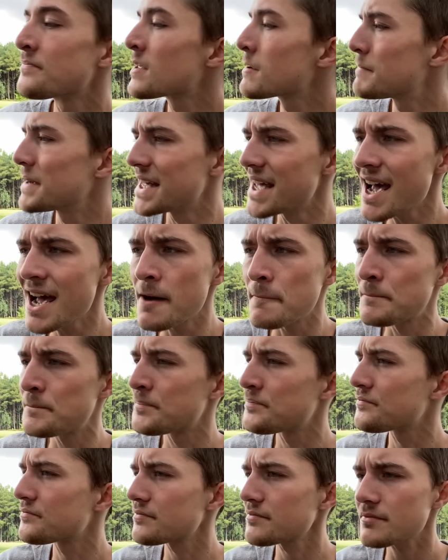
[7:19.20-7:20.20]
But yeah,
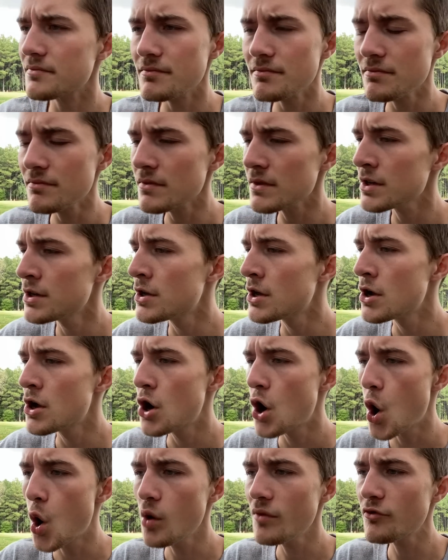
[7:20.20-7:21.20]

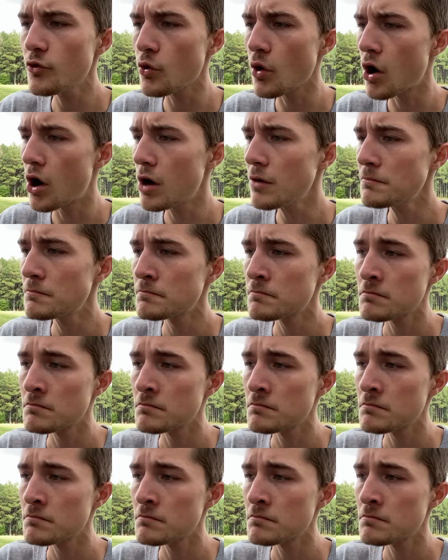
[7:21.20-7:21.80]
overall,